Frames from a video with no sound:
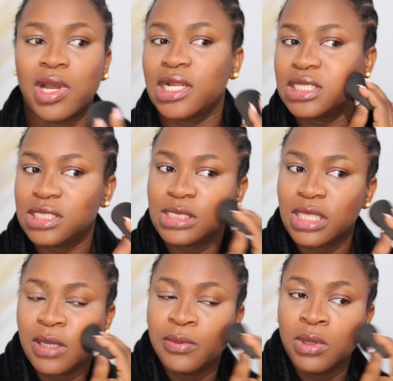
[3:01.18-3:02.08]
add this
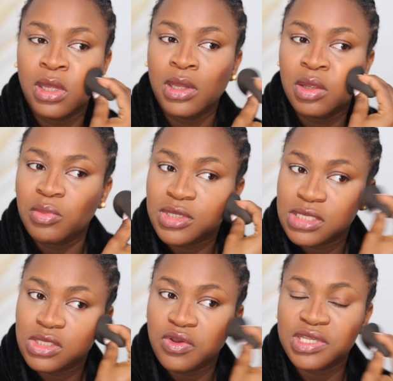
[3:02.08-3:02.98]
step, but it's
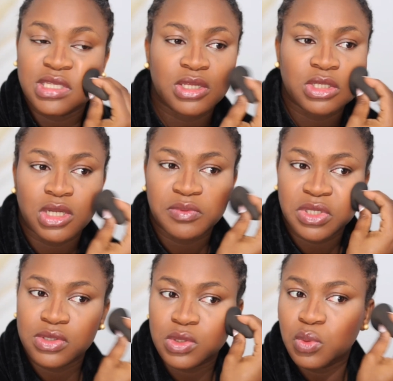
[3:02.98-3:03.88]
so essential
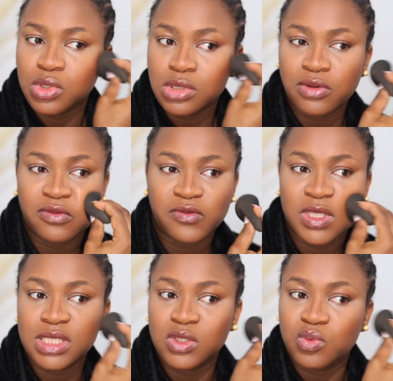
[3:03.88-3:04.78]
because once your
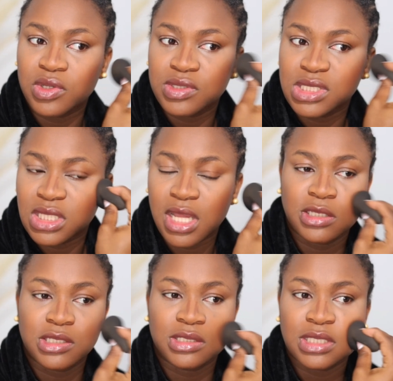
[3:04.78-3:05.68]
face is well
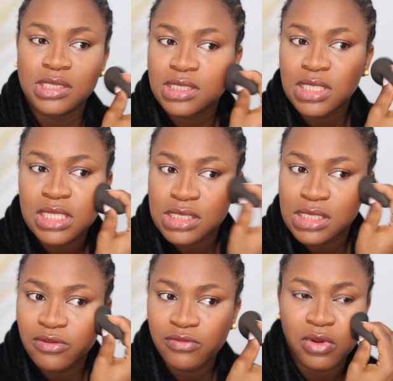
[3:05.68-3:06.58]
snatched, it's
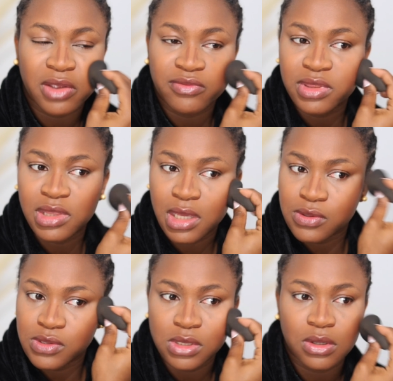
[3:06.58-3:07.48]
easy for everything
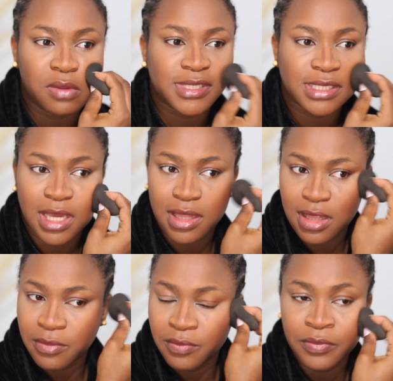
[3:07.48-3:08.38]
else to come
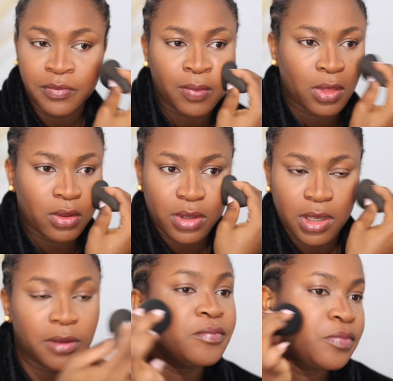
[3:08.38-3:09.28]
together.
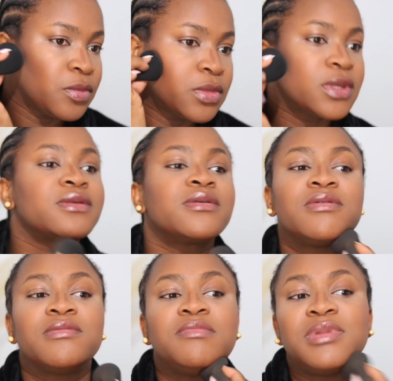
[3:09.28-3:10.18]
Okay,
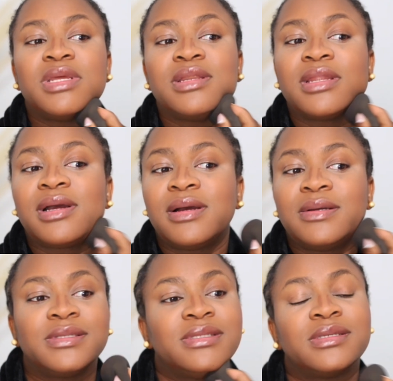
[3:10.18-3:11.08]
so blend that
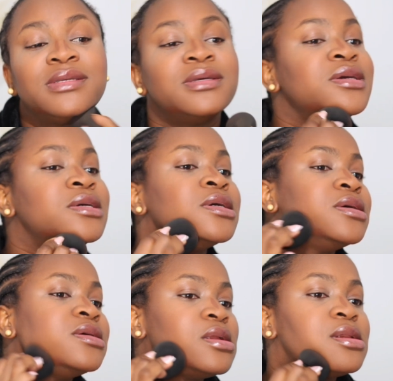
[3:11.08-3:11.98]
out
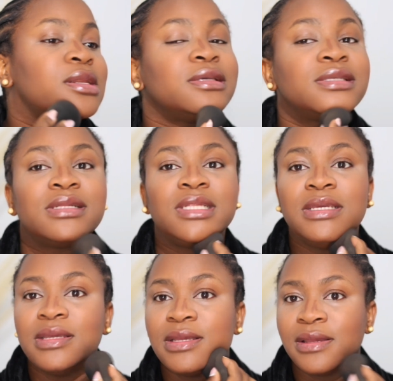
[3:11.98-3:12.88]

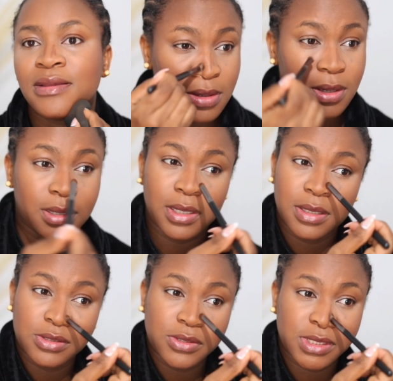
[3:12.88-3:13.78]
nicely, and
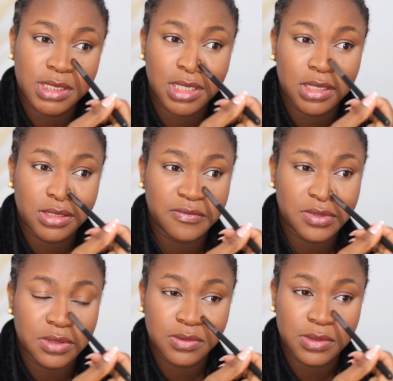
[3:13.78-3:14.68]
then through the sides of
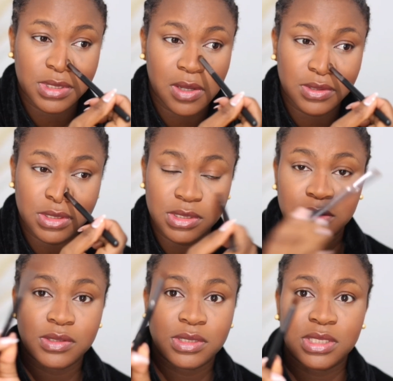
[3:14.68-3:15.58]
the nose I'll just
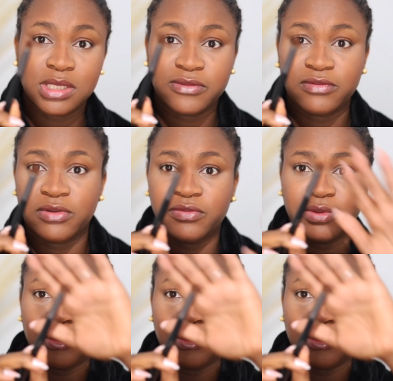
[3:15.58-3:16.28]
use this fluffy